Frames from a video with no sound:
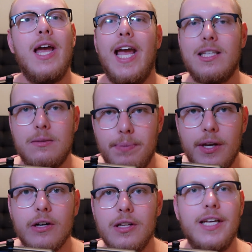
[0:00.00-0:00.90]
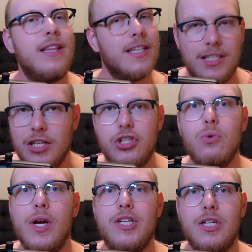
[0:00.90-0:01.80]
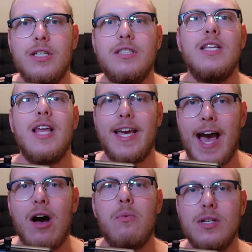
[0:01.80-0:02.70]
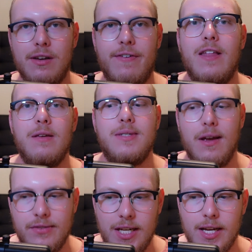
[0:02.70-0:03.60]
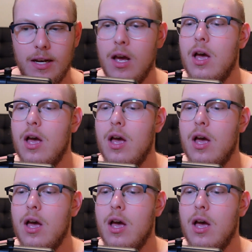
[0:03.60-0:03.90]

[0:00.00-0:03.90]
It's purely the situations the Cowboys have found themselves in.